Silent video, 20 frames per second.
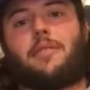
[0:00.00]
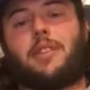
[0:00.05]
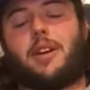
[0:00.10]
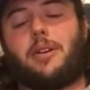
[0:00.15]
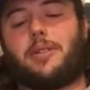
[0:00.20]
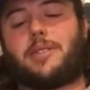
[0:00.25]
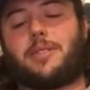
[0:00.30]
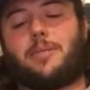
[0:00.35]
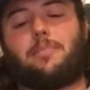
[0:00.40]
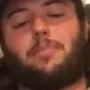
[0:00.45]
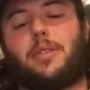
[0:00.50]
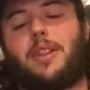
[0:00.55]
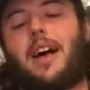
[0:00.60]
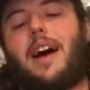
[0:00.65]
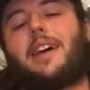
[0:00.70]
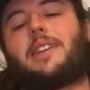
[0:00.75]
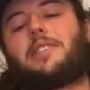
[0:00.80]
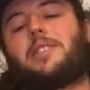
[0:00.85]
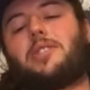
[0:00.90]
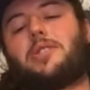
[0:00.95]
It was a
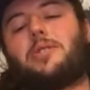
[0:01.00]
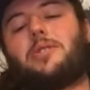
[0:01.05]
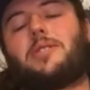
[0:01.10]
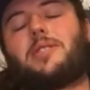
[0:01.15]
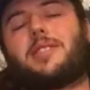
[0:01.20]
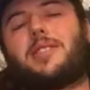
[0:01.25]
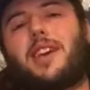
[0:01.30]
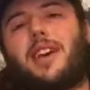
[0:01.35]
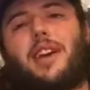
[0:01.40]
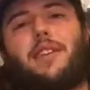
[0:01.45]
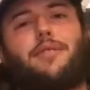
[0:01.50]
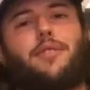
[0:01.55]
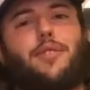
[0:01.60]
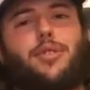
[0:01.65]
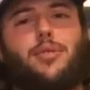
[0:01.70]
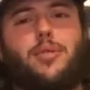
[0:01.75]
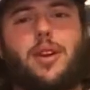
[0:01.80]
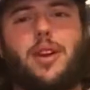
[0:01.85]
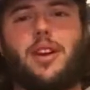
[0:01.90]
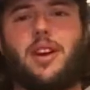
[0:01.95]
blast to shoot this thing, and for
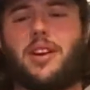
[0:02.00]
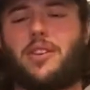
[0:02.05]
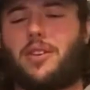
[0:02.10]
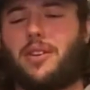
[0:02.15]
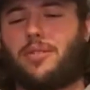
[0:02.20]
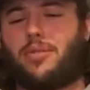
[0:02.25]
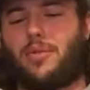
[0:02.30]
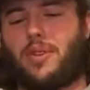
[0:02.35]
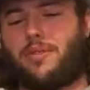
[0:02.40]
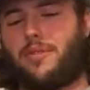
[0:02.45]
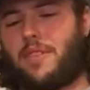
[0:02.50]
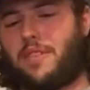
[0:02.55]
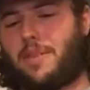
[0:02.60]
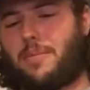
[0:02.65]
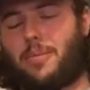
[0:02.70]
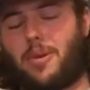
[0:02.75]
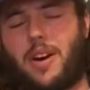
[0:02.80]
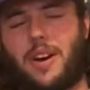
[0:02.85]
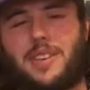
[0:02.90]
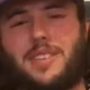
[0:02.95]

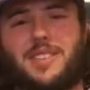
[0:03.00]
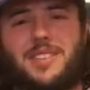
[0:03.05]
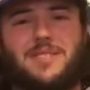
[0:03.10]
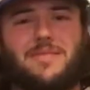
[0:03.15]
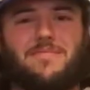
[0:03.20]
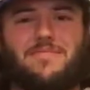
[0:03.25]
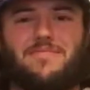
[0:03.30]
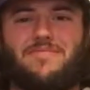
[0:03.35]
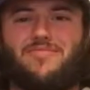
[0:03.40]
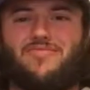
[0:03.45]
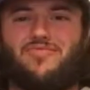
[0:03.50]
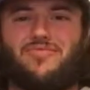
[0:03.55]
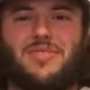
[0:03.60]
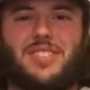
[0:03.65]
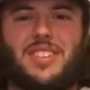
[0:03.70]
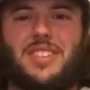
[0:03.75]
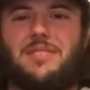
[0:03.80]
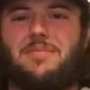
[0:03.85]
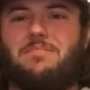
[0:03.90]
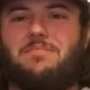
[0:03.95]
$350,
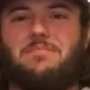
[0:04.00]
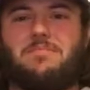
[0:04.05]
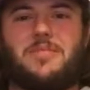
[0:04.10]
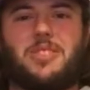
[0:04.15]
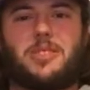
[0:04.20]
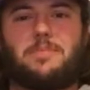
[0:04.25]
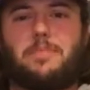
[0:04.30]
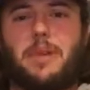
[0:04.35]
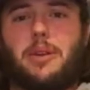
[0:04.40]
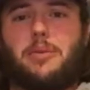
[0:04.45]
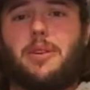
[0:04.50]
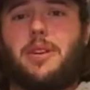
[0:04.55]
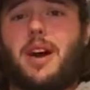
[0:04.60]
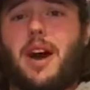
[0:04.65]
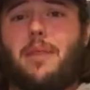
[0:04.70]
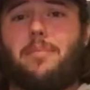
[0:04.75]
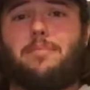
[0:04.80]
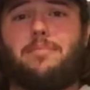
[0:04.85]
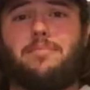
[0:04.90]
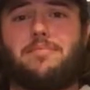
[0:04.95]
just pick one
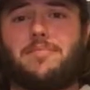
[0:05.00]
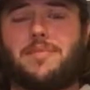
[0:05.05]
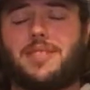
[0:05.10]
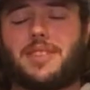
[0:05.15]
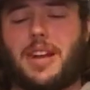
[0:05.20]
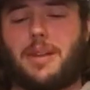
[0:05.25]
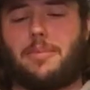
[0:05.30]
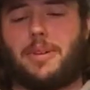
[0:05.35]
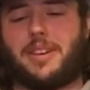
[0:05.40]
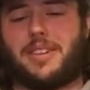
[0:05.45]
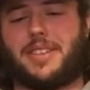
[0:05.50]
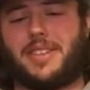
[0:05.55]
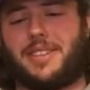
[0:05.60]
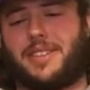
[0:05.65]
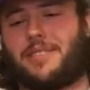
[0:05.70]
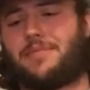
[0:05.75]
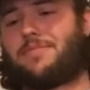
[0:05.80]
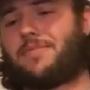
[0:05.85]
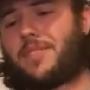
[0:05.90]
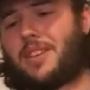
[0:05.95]
up. It's not a big
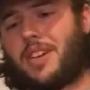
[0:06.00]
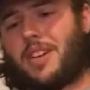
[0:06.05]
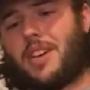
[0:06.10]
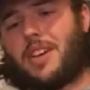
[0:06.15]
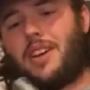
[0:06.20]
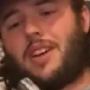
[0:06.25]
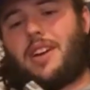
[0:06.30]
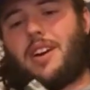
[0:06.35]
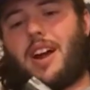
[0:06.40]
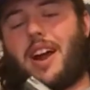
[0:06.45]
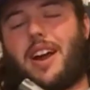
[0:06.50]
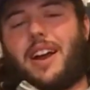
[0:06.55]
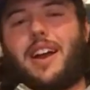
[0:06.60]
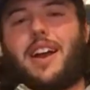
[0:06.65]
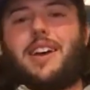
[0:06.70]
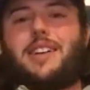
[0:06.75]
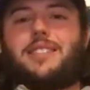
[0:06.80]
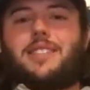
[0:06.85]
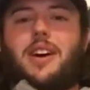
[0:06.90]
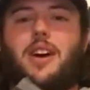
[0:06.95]
deal. Alright
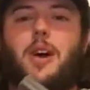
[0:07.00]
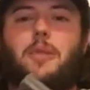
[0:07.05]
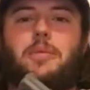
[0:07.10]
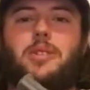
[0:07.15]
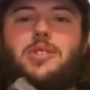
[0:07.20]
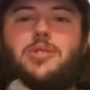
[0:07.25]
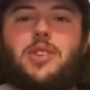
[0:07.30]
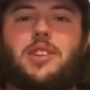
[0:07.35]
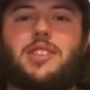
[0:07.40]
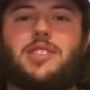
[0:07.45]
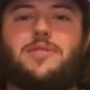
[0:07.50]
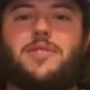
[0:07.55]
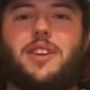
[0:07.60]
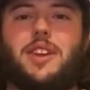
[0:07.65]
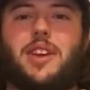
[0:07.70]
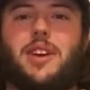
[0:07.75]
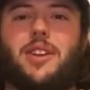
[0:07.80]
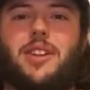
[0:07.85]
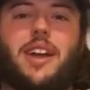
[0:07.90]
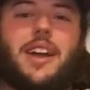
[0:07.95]
guys, I hope you enjoyed this
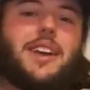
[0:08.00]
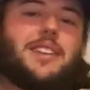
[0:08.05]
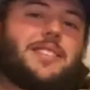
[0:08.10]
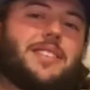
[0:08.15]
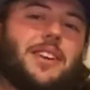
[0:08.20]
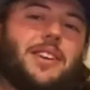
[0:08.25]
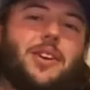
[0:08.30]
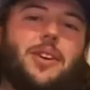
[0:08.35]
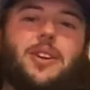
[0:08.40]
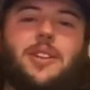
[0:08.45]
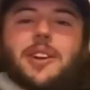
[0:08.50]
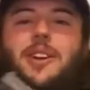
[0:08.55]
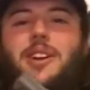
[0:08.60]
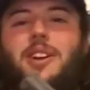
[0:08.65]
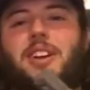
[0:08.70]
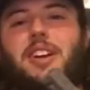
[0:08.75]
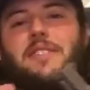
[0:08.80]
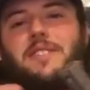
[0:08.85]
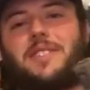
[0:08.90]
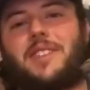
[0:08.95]
video. Like I said earlier,
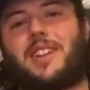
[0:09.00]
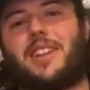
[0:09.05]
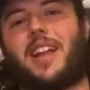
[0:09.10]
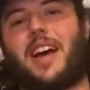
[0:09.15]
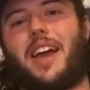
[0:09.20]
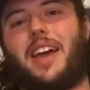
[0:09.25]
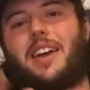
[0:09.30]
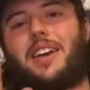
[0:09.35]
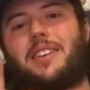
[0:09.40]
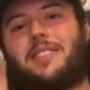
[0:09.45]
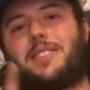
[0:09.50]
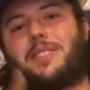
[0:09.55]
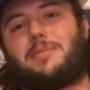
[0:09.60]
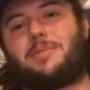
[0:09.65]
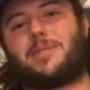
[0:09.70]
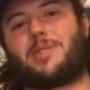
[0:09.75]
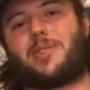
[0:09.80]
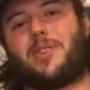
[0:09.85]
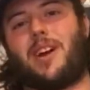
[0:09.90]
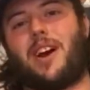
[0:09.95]
give us a like,
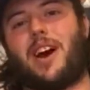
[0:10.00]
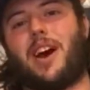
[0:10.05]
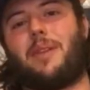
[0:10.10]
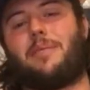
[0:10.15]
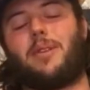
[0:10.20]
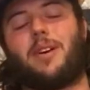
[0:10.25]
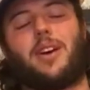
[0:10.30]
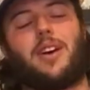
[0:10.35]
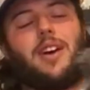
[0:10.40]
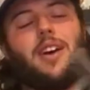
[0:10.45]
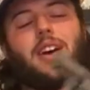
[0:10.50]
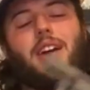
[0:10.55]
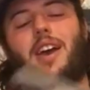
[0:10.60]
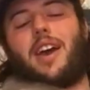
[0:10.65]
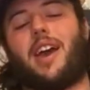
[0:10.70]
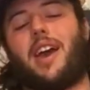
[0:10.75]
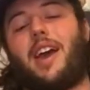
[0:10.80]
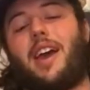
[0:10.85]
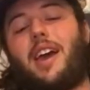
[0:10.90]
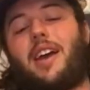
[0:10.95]
subscribe,
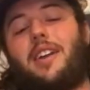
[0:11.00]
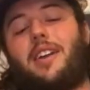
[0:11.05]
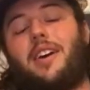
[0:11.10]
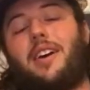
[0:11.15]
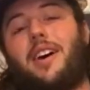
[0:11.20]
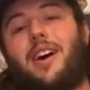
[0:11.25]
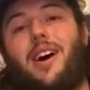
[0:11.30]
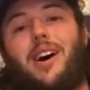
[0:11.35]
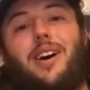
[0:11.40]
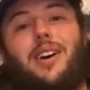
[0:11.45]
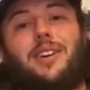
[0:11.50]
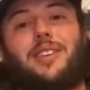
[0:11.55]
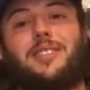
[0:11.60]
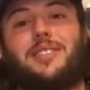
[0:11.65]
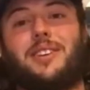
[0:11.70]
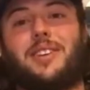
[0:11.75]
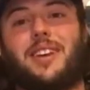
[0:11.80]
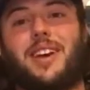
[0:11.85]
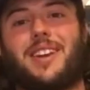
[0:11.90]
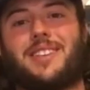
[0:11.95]
and I'll
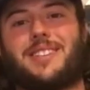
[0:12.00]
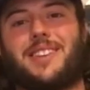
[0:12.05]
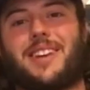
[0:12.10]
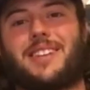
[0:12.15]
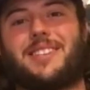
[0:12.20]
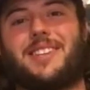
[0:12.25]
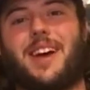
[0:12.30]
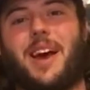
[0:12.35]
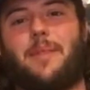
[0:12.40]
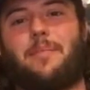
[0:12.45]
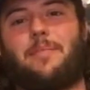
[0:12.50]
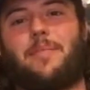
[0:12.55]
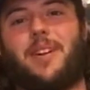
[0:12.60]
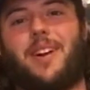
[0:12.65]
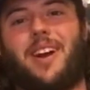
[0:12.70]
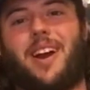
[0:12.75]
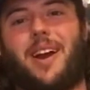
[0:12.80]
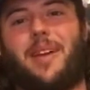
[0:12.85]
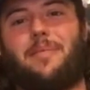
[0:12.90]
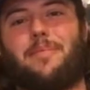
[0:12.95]
see you guys next time.
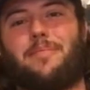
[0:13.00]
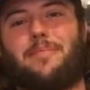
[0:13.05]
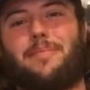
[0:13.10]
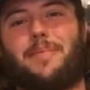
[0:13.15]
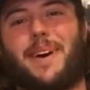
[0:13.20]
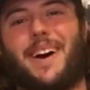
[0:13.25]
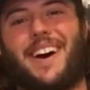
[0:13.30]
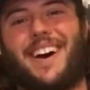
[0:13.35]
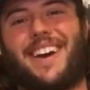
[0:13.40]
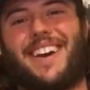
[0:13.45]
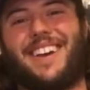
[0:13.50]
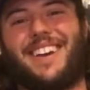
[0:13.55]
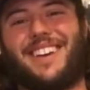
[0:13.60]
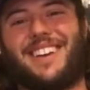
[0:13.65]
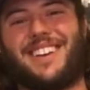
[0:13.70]
Alright, bye.